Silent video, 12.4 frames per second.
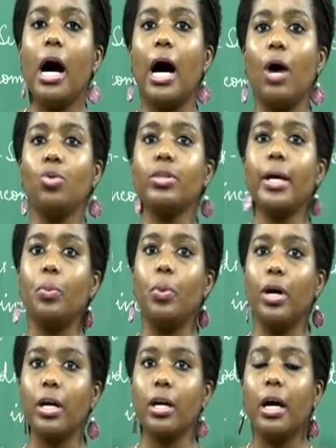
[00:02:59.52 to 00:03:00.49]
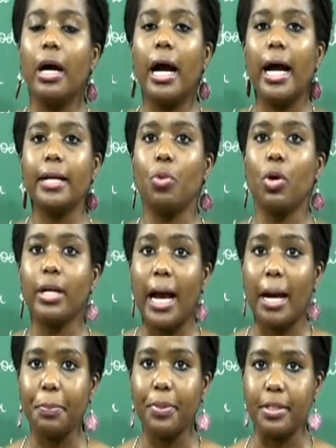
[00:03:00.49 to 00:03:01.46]
how they work and what
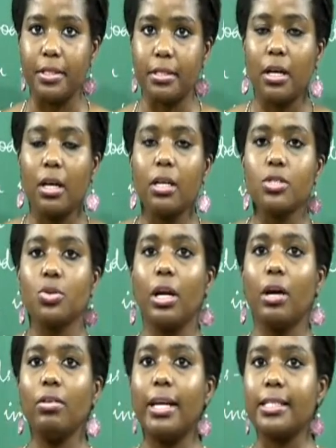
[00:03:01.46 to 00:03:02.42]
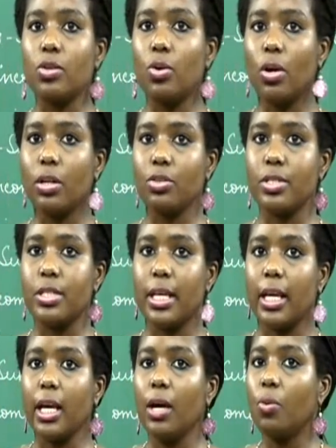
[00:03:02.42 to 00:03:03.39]
happens. So now let's go on to
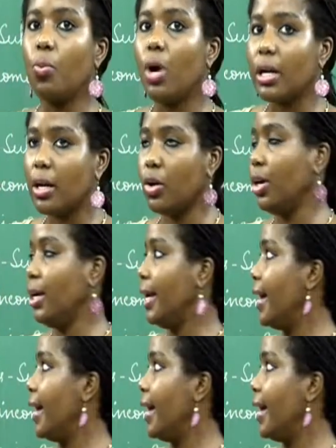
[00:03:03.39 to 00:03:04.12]
see what are called